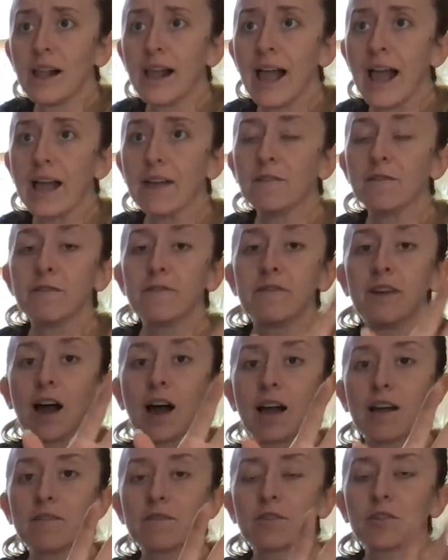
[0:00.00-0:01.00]
and
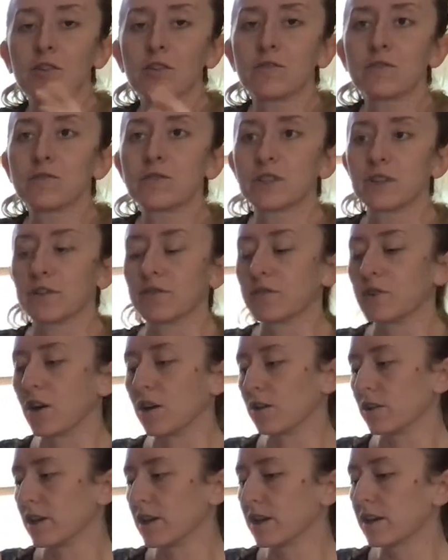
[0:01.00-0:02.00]
5 cloves of
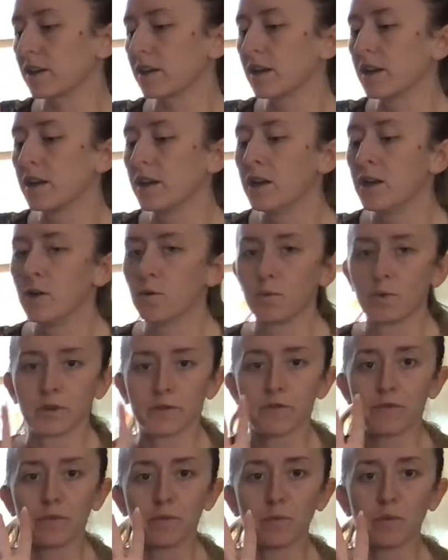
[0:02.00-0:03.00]
garlic
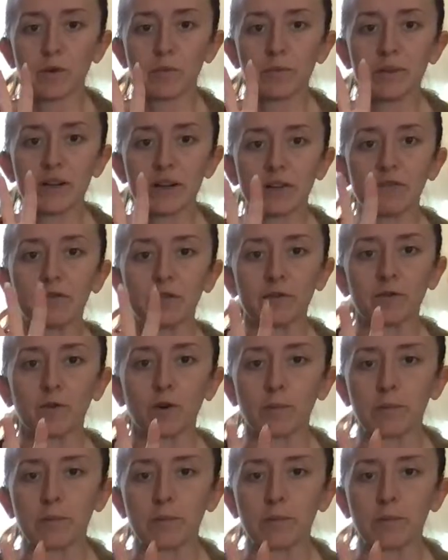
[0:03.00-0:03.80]
would be enough for 4